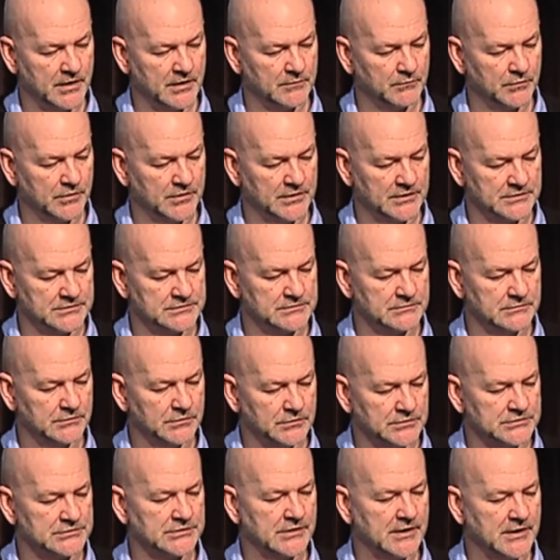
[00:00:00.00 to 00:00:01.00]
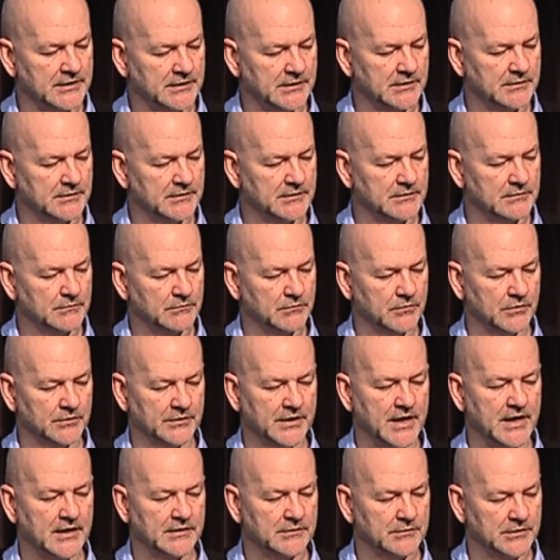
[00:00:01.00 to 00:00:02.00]
and what it looks like and what
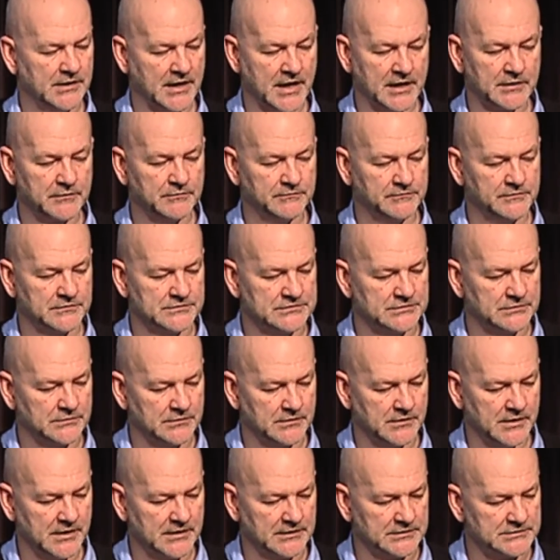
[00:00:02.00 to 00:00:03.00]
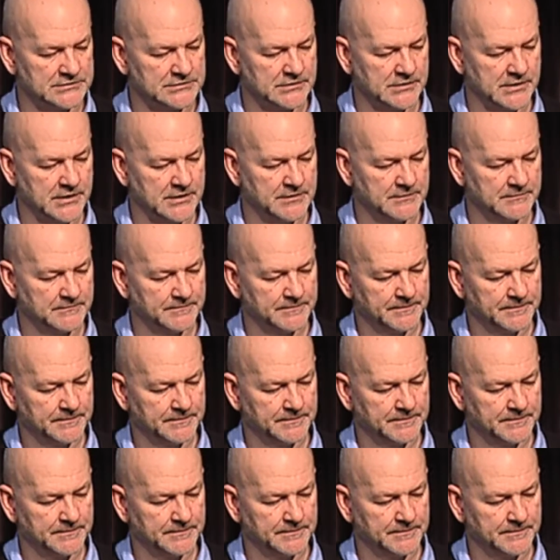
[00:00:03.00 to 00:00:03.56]
the aquifers look like. Sorry.